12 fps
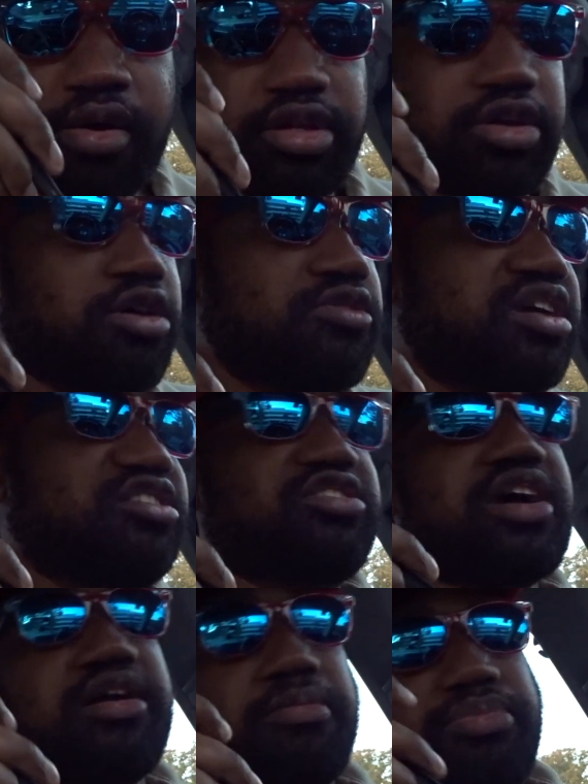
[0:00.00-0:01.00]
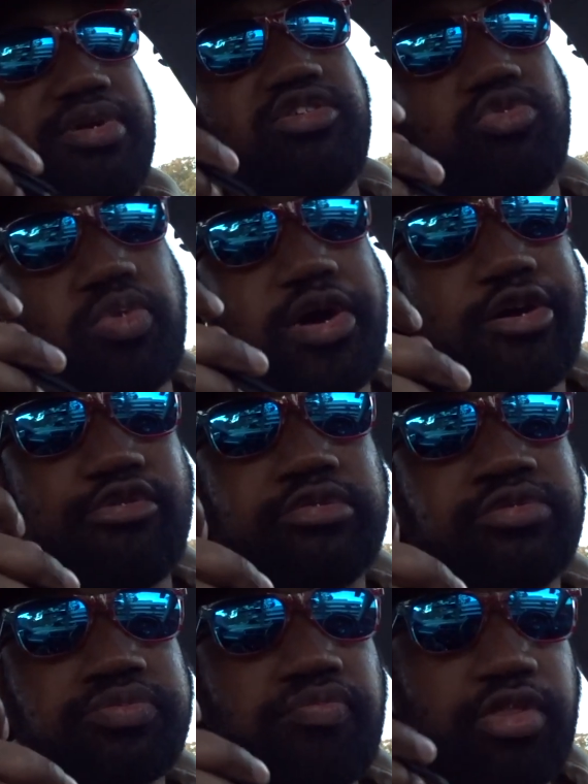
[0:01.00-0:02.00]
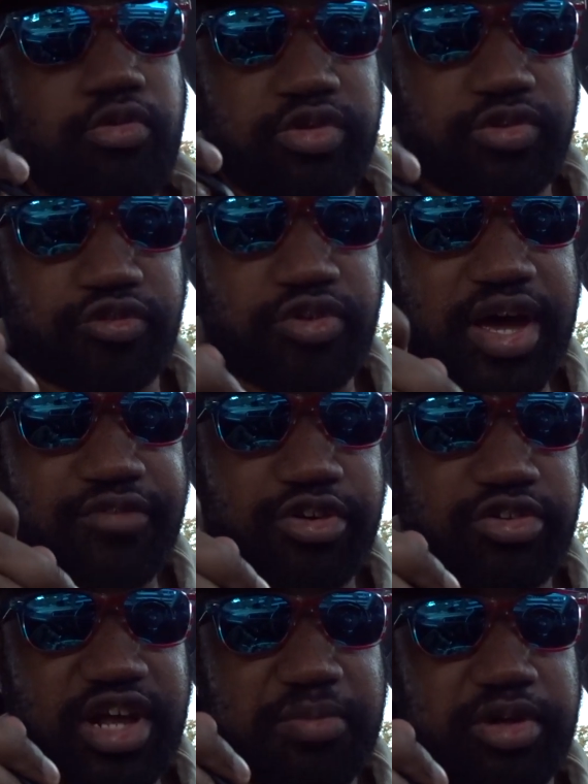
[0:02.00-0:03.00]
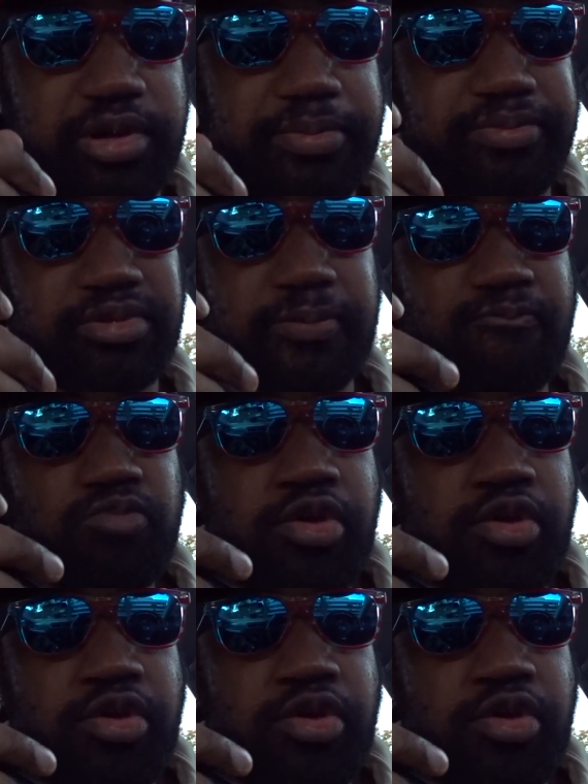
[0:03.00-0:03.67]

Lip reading: The carne asada blends well with the flavors that becomes